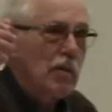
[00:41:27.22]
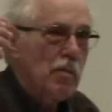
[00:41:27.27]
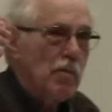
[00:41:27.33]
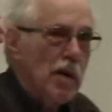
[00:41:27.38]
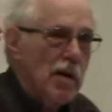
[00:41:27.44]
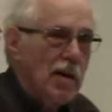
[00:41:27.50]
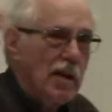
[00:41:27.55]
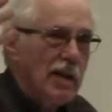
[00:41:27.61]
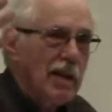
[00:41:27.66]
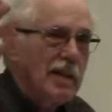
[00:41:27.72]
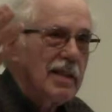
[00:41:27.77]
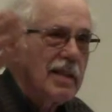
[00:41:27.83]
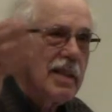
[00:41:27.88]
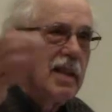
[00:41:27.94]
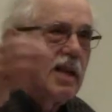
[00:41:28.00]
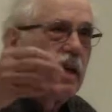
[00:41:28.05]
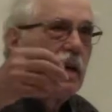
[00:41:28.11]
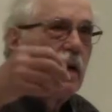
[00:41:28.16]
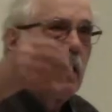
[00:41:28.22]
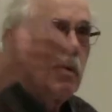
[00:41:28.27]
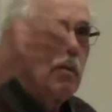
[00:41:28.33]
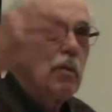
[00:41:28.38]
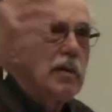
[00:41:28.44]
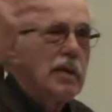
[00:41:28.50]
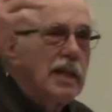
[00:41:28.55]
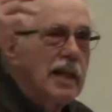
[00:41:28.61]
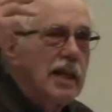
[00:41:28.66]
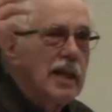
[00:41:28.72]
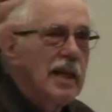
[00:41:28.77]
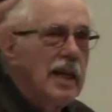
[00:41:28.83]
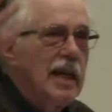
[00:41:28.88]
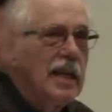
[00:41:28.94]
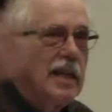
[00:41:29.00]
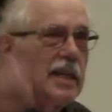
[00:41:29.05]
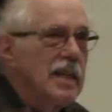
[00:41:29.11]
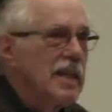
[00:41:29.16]
were Americans, with the
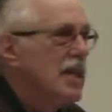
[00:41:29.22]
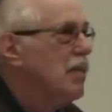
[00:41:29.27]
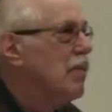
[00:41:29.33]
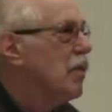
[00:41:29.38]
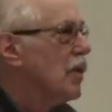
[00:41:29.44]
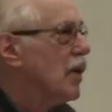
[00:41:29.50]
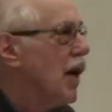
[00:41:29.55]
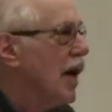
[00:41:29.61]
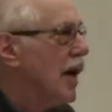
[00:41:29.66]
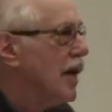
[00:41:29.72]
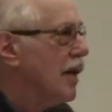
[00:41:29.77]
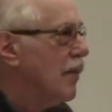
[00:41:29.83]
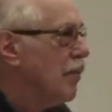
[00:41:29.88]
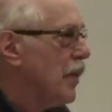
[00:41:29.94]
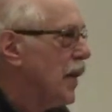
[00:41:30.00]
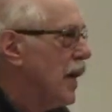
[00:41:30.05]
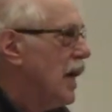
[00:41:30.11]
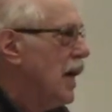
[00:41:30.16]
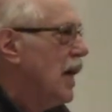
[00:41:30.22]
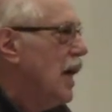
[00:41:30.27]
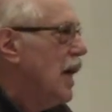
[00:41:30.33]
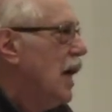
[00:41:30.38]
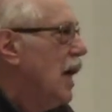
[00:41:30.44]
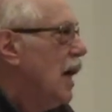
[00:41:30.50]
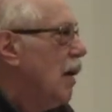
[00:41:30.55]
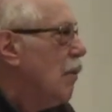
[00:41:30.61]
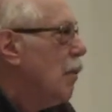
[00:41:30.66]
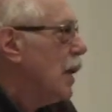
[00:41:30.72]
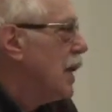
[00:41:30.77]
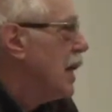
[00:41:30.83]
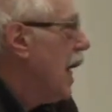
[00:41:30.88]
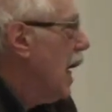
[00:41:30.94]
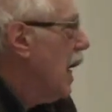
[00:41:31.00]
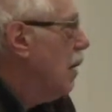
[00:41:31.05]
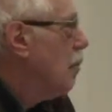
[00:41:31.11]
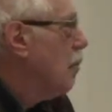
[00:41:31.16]
Canadian symbol on it. But
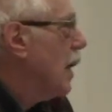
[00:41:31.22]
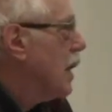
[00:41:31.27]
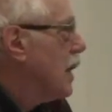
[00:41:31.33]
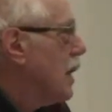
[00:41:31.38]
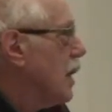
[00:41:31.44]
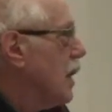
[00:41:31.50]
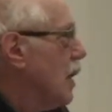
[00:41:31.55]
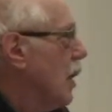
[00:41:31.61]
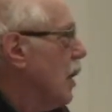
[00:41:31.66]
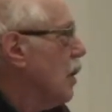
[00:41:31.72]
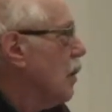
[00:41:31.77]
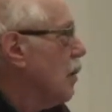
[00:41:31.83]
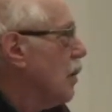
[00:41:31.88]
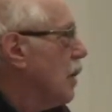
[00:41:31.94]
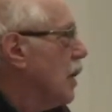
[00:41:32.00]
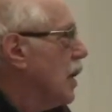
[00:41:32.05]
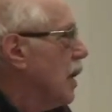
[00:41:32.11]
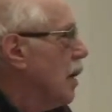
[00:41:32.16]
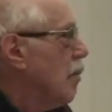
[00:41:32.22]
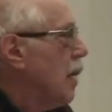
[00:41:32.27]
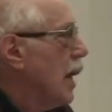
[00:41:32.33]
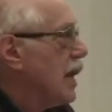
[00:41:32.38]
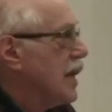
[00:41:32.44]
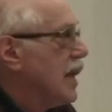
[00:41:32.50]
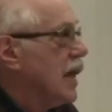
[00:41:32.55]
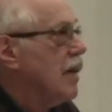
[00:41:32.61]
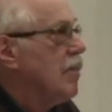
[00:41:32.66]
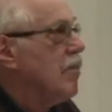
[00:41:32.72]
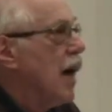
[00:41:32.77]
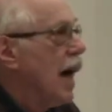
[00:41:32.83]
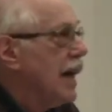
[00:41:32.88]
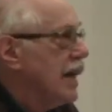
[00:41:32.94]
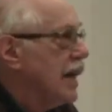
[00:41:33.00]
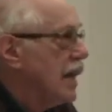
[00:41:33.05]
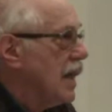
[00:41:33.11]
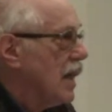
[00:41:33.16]
now the Mexican
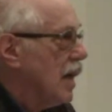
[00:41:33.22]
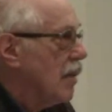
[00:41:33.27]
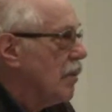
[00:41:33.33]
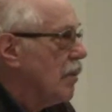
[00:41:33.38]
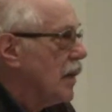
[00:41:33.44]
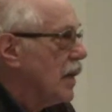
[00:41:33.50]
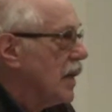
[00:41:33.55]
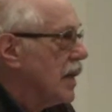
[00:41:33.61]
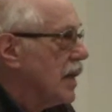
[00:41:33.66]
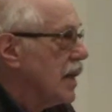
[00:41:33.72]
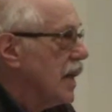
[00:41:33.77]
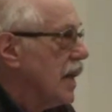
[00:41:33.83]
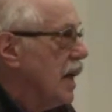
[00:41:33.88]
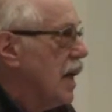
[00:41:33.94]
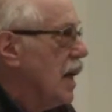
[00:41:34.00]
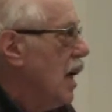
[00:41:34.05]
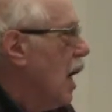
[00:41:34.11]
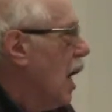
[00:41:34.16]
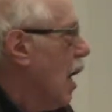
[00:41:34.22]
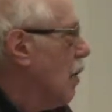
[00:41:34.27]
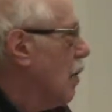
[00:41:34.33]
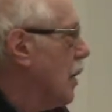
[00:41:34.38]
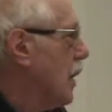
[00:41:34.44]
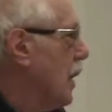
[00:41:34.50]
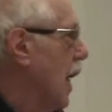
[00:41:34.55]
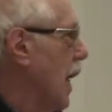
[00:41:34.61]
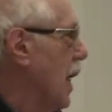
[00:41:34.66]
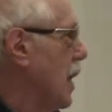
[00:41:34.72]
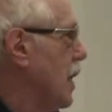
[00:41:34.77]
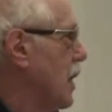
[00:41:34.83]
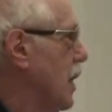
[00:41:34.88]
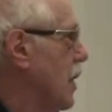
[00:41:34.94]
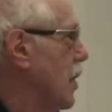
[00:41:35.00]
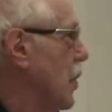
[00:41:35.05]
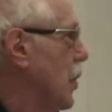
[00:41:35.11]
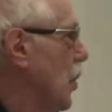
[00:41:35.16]
mining companies are engaged
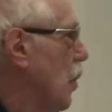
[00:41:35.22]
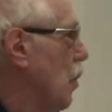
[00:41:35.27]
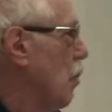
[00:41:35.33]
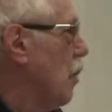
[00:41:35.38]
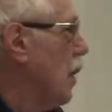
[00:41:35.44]
in so